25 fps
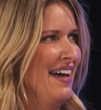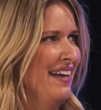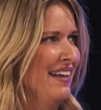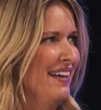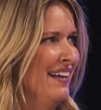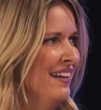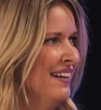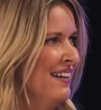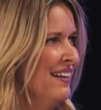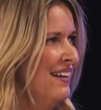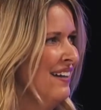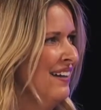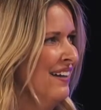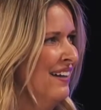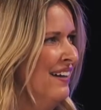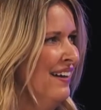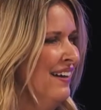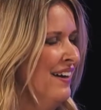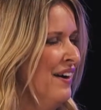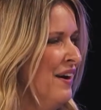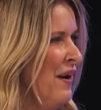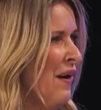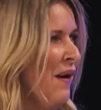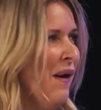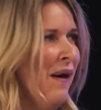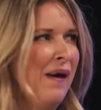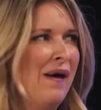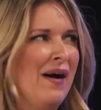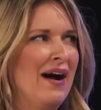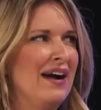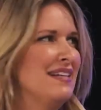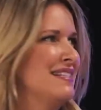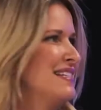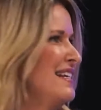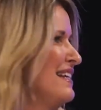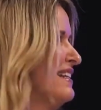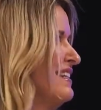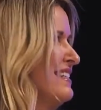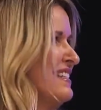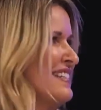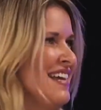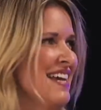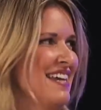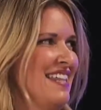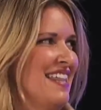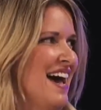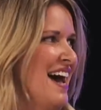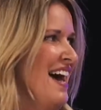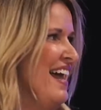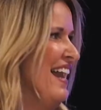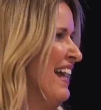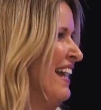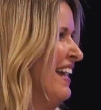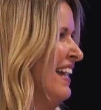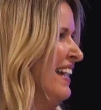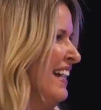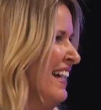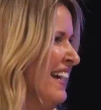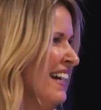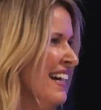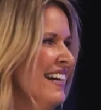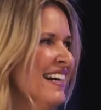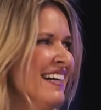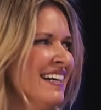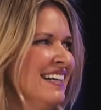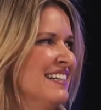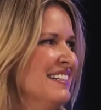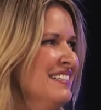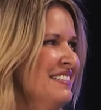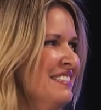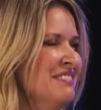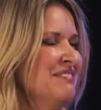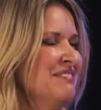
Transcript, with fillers: your body somehow. That's why this answer is so